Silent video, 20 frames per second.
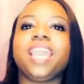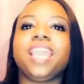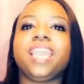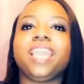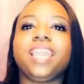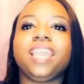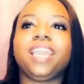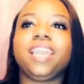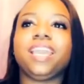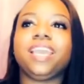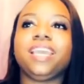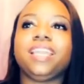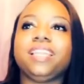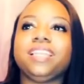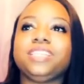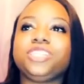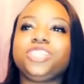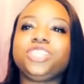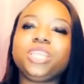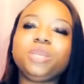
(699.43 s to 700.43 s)

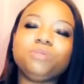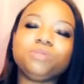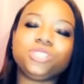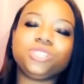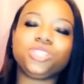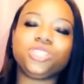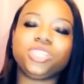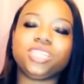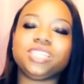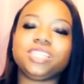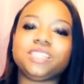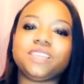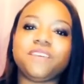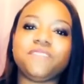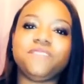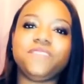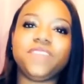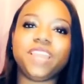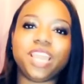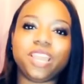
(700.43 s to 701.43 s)
And she was just
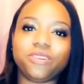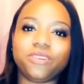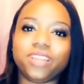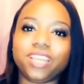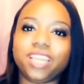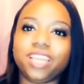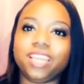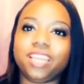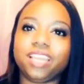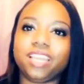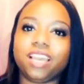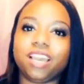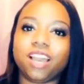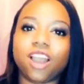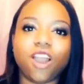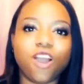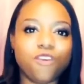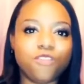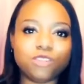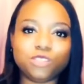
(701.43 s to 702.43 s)
very
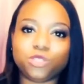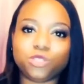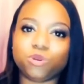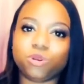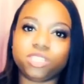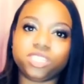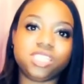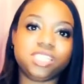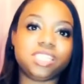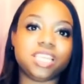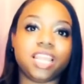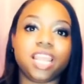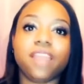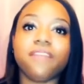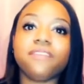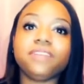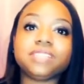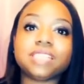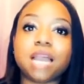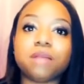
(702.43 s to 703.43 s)
overjoyed. She said
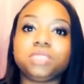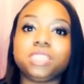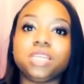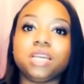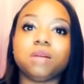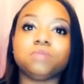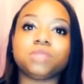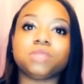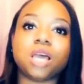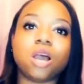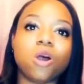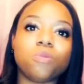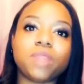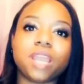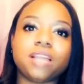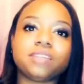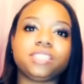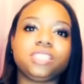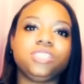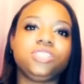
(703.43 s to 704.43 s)
every time she comes
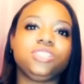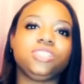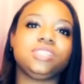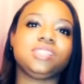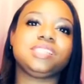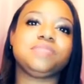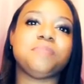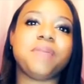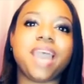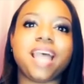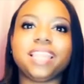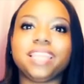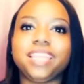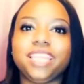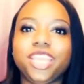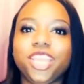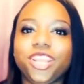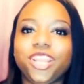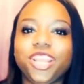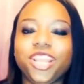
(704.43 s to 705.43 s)
home now, she's just
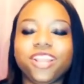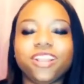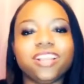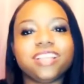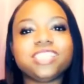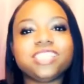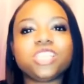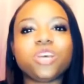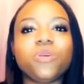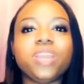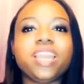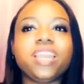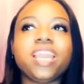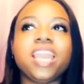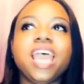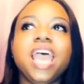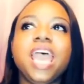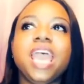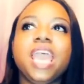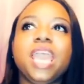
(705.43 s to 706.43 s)
smiling ear to ear. And so
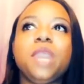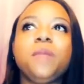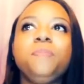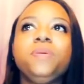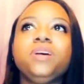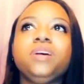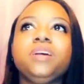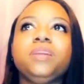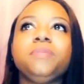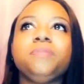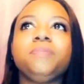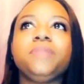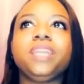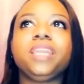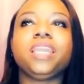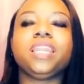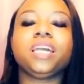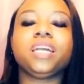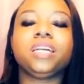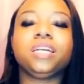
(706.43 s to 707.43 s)
it put
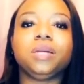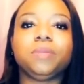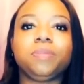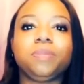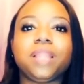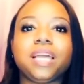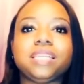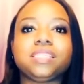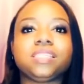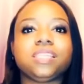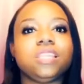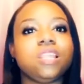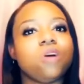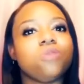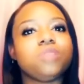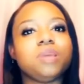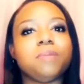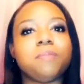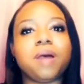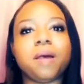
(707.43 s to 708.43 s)
me in a good place to
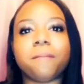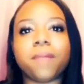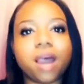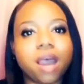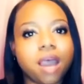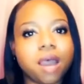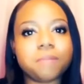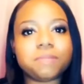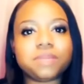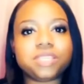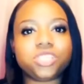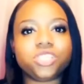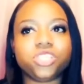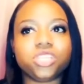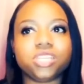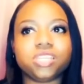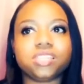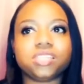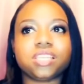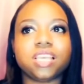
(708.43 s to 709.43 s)
know that my mom
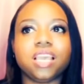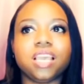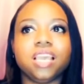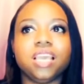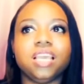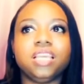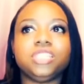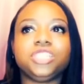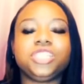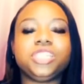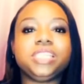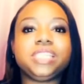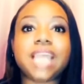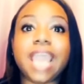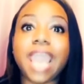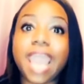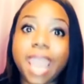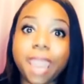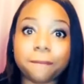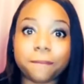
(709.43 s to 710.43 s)
is just,
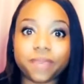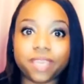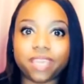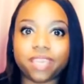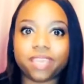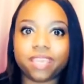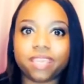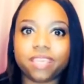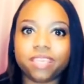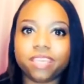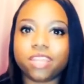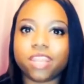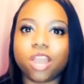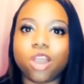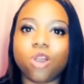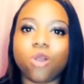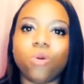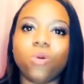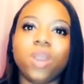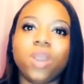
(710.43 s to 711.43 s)
she's happy, you
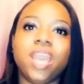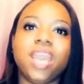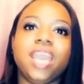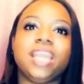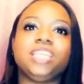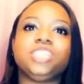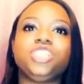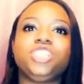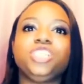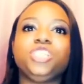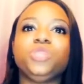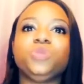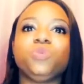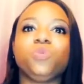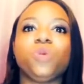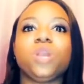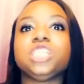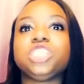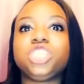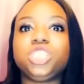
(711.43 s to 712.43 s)
know, and
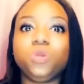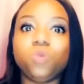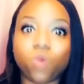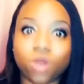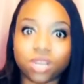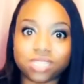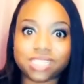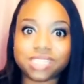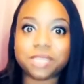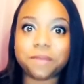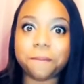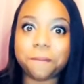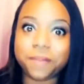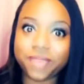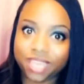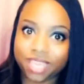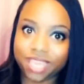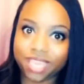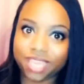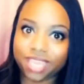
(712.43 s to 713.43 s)
she's where she wants to
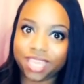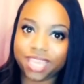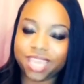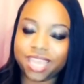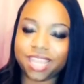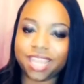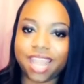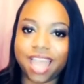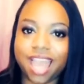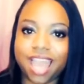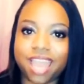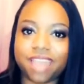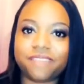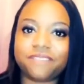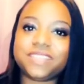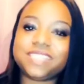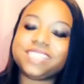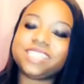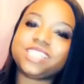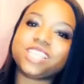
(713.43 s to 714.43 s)
be in
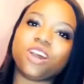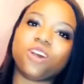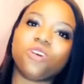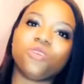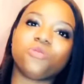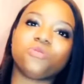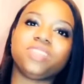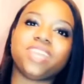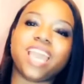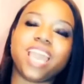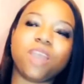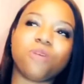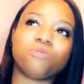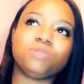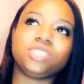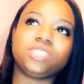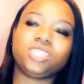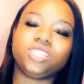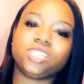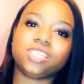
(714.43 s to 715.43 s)
life. And so
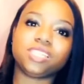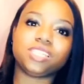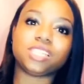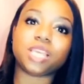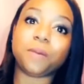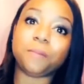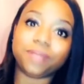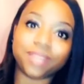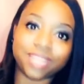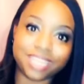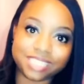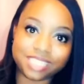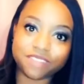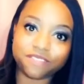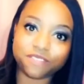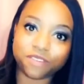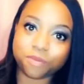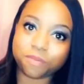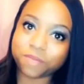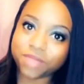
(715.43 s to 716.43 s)
that was just a
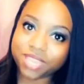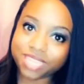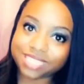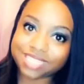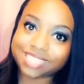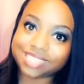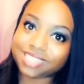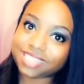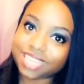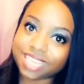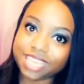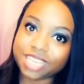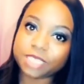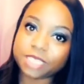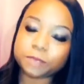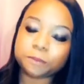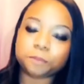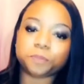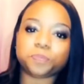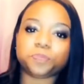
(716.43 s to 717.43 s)
blessing for me to
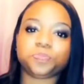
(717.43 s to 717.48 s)
see.